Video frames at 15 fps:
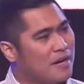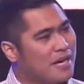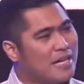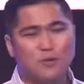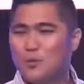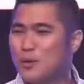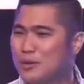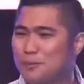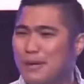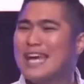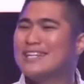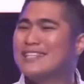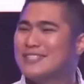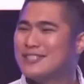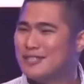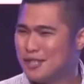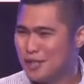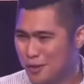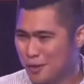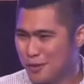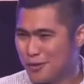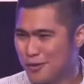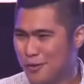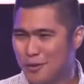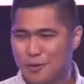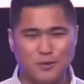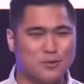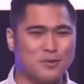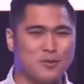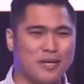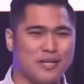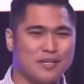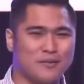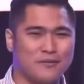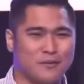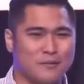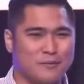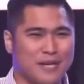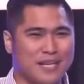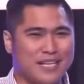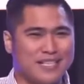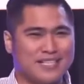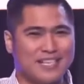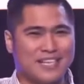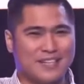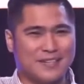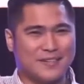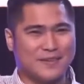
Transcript: It will bless you. Who's ready for blessing?